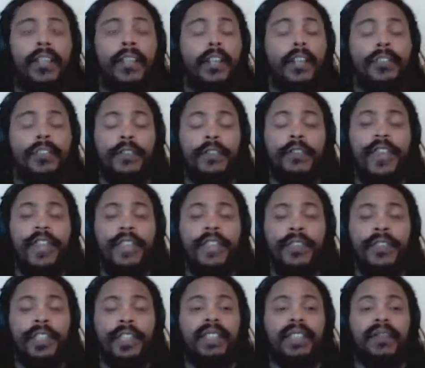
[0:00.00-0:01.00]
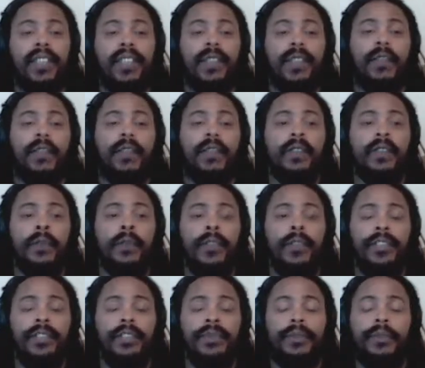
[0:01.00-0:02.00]
You can also favorite this video
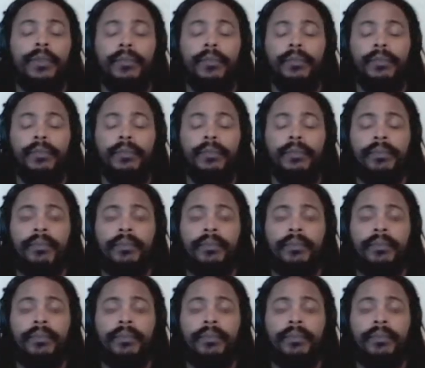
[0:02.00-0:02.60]
if you want to.